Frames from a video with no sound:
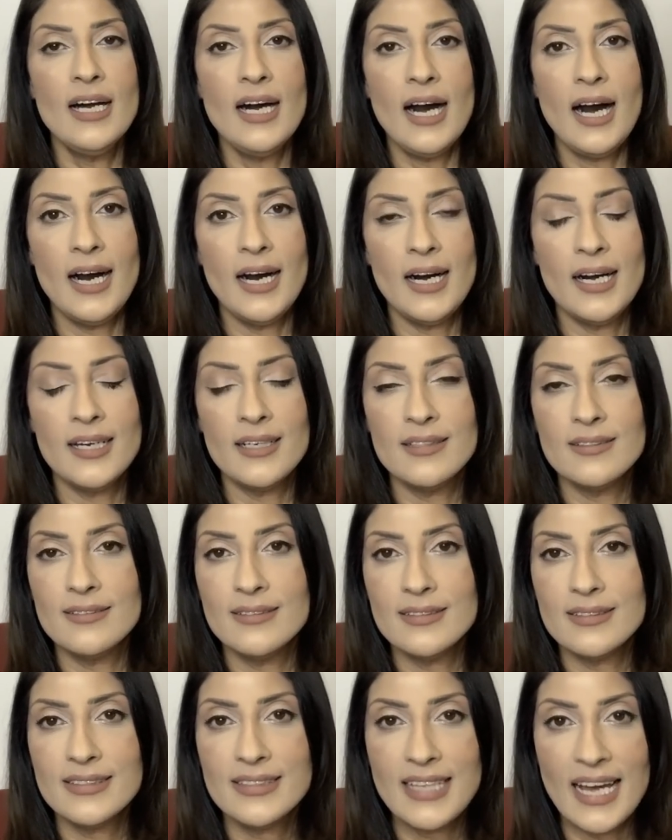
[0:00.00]
Uh,
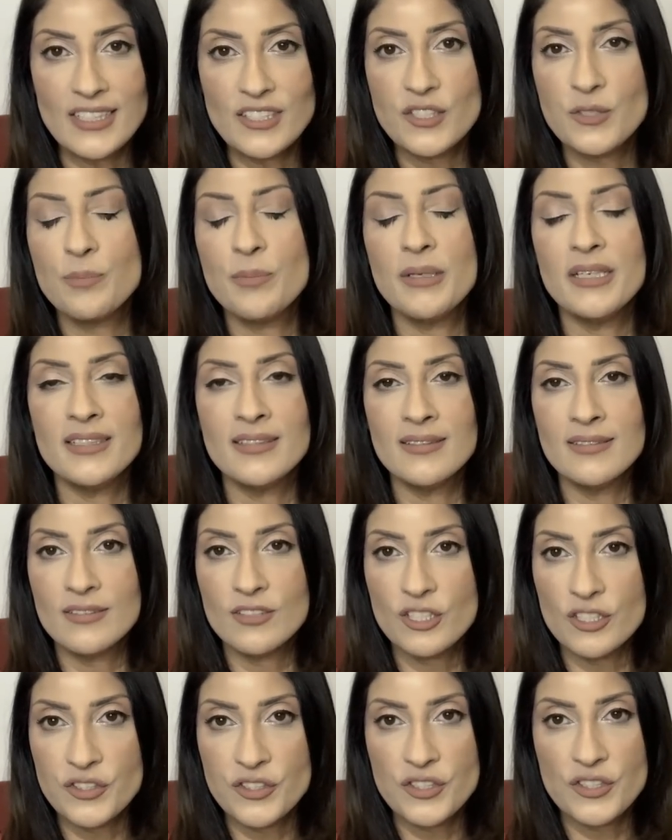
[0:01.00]
that's been
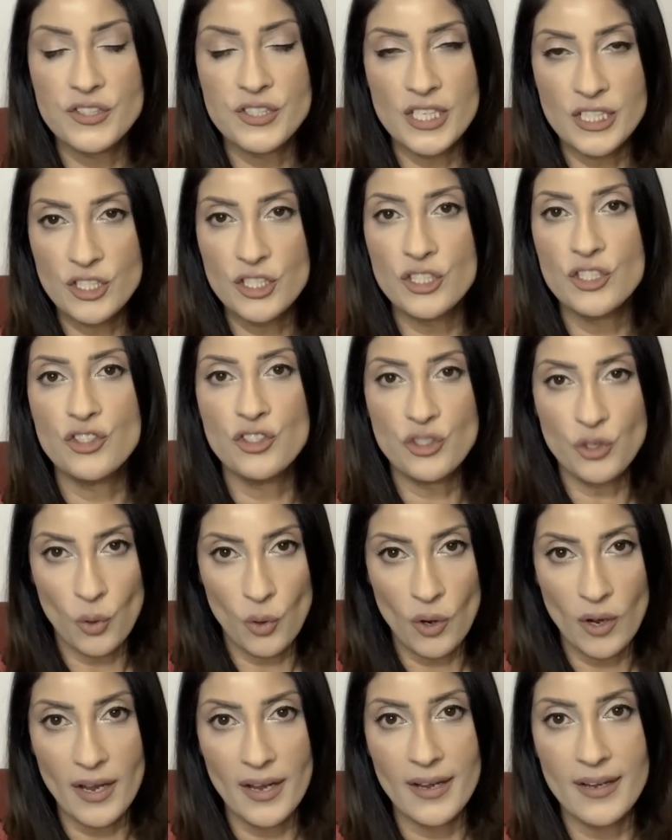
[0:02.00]
just such a
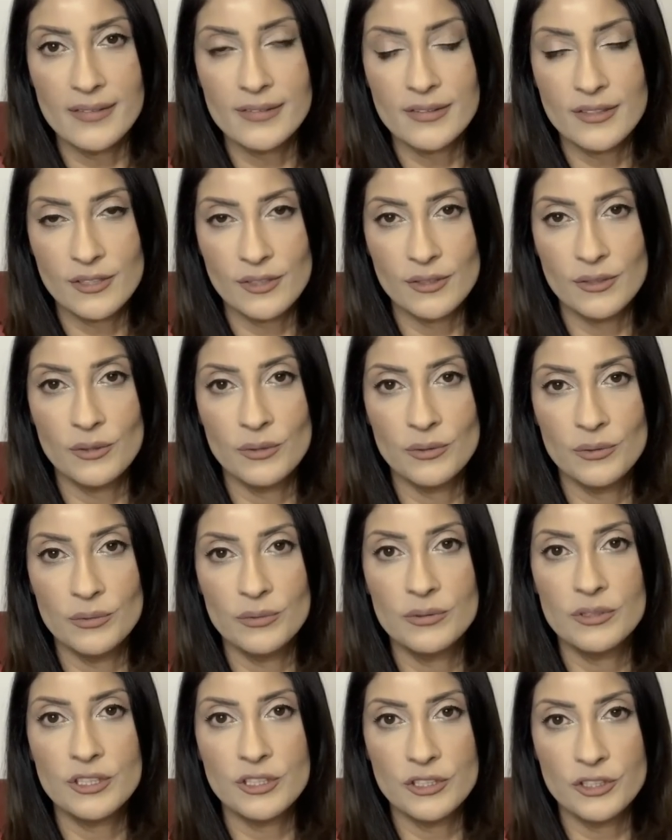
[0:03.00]
joy
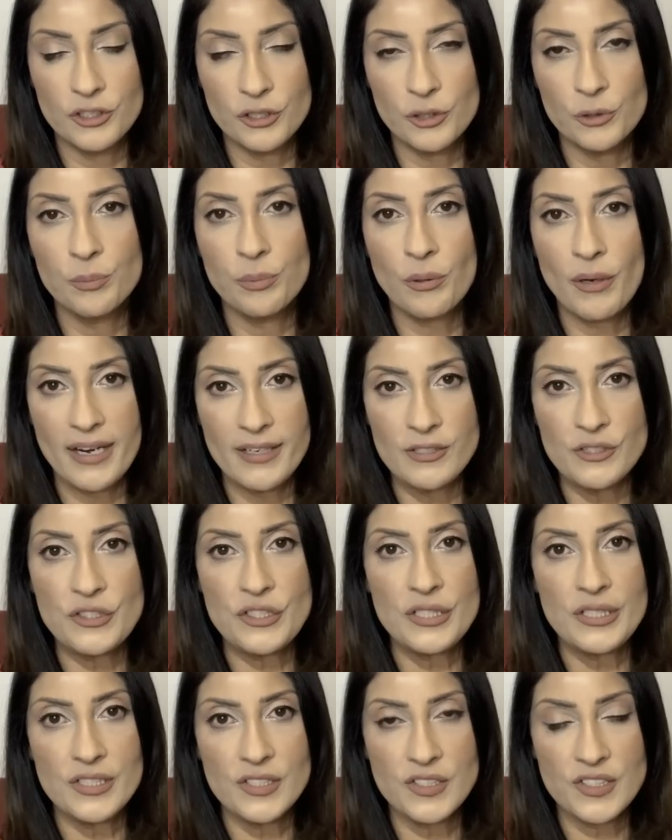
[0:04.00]
to, to do Prayers
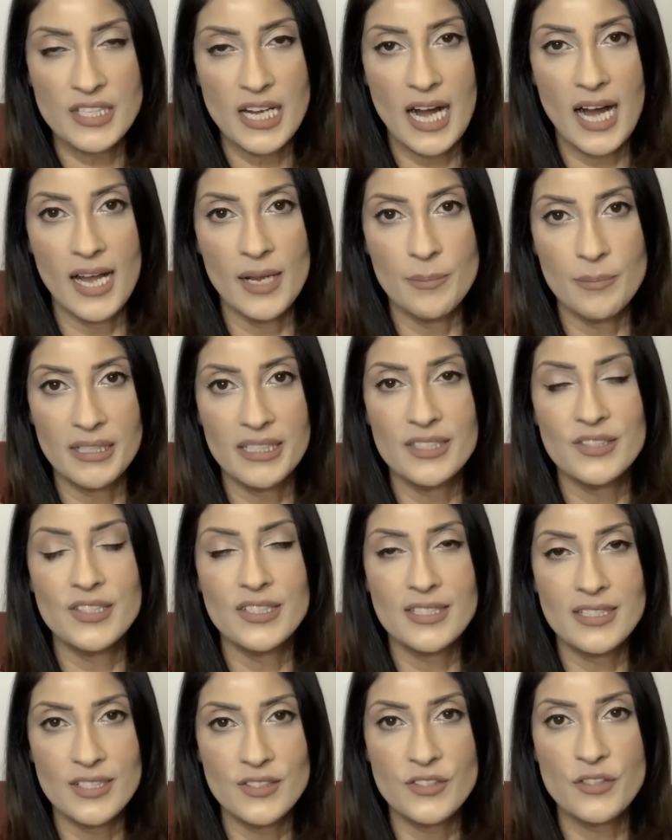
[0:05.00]
to the Sky, because
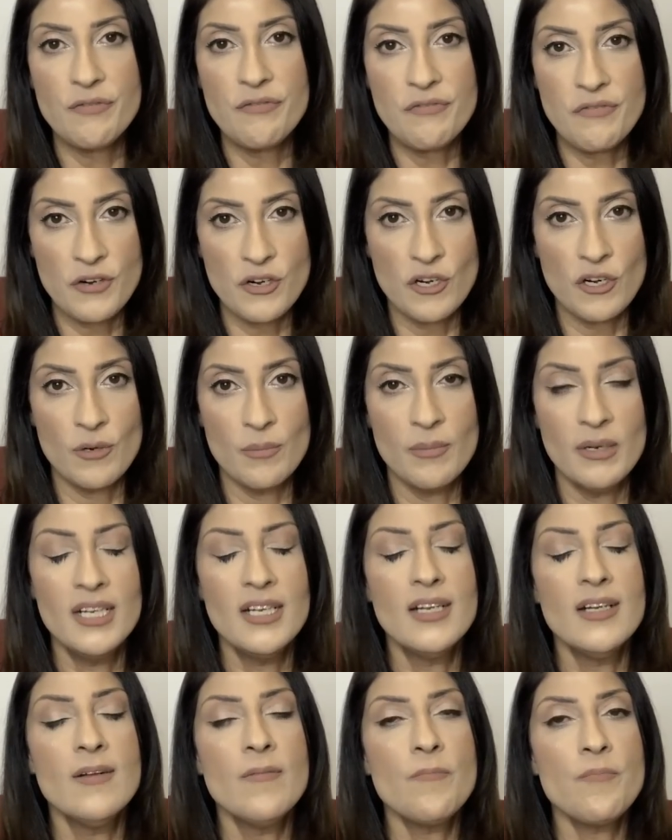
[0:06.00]
it does affirm
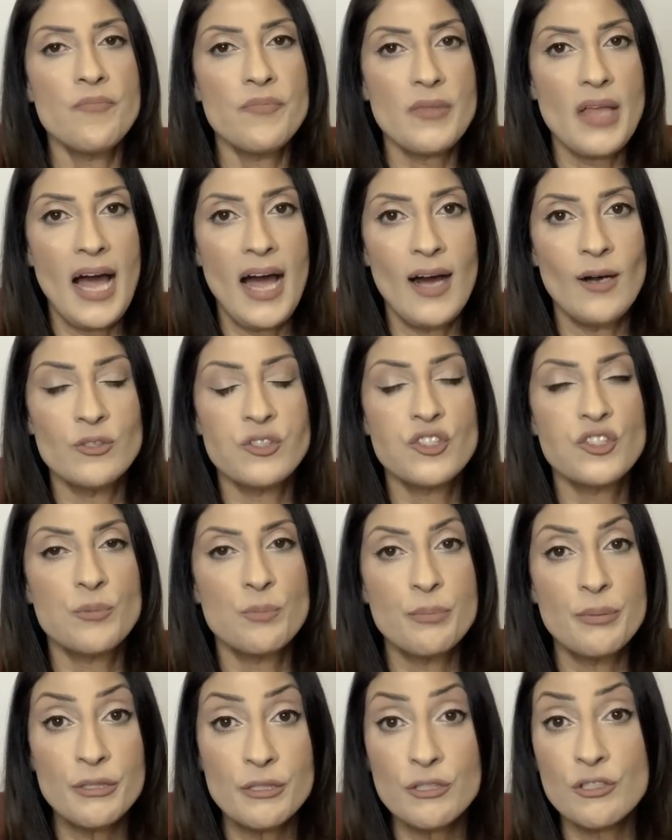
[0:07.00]
how
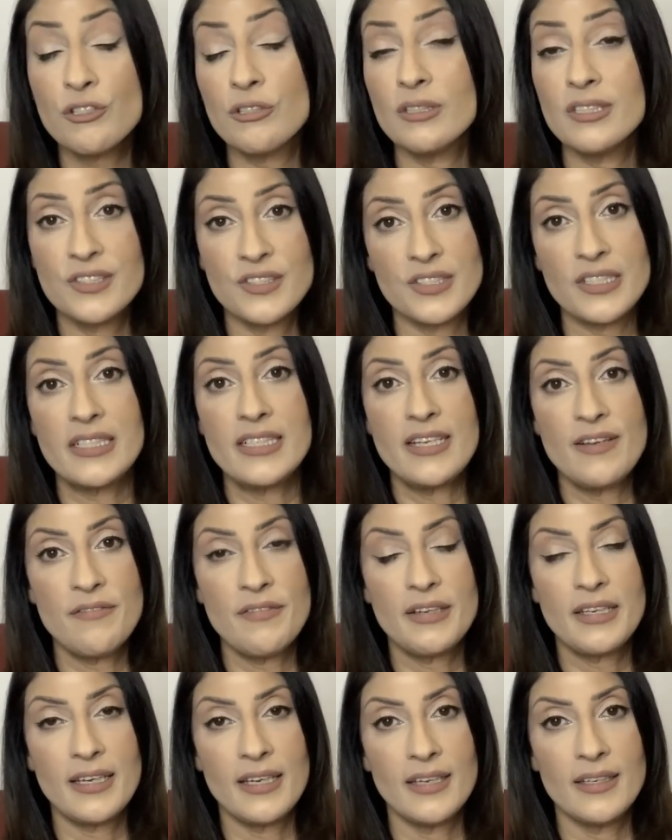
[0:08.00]
spiritually
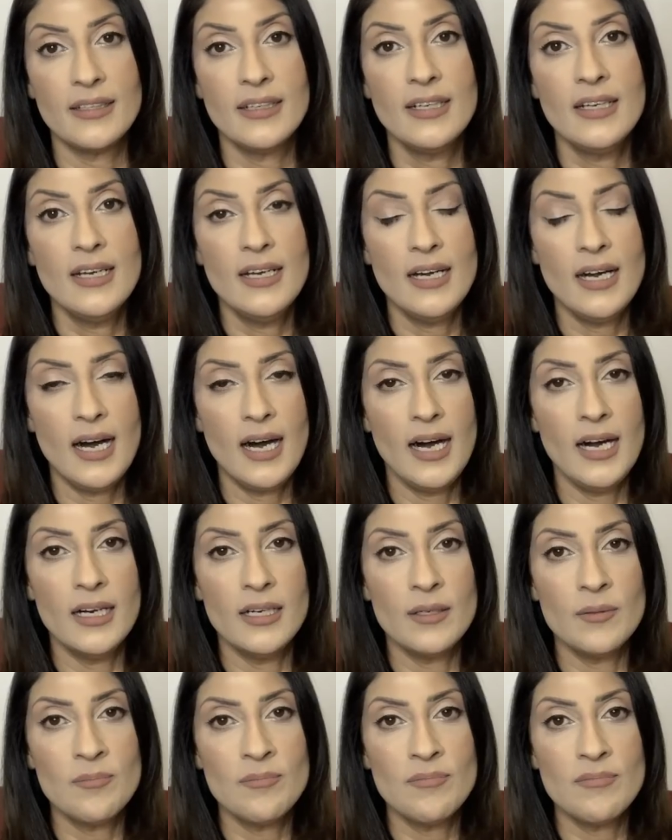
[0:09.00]
significant
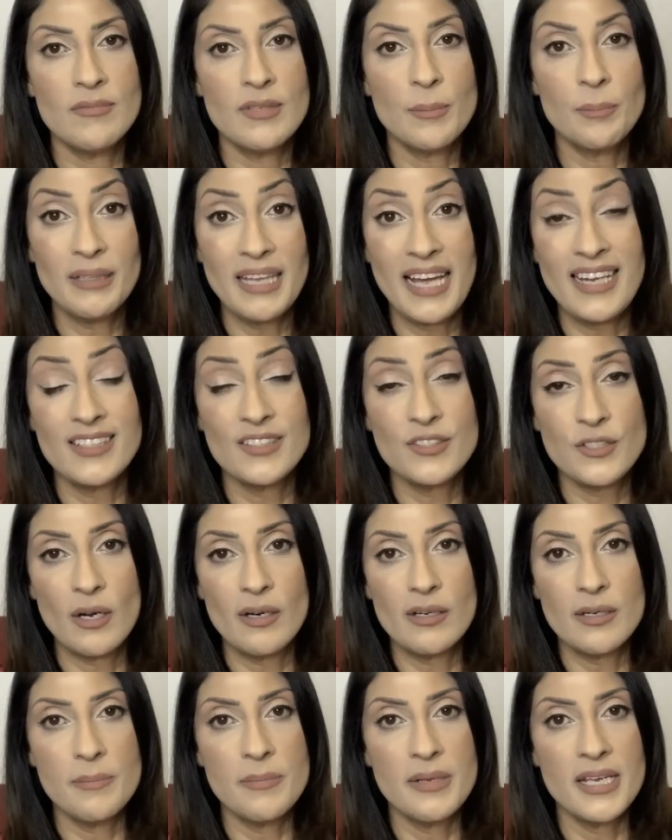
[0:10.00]
um, the planets
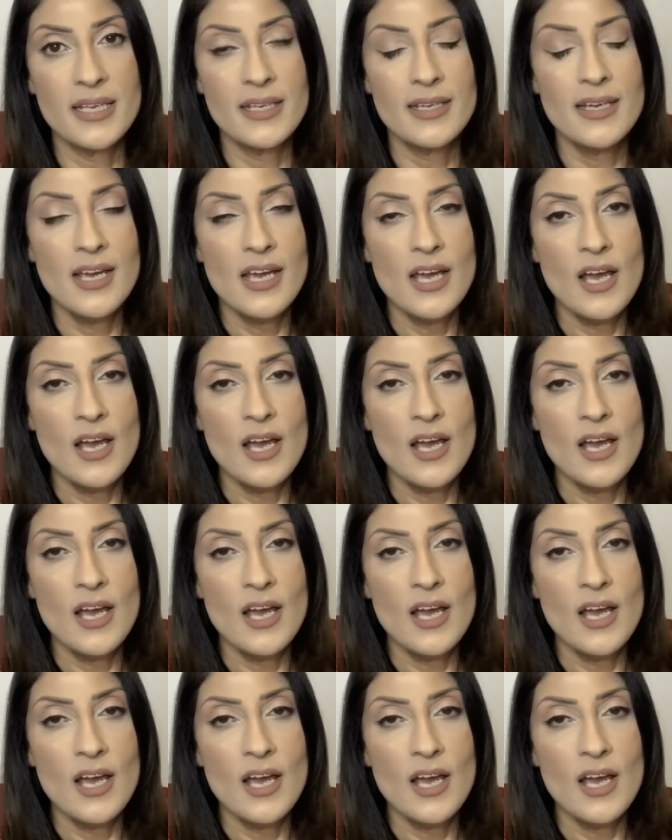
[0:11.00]
are to me.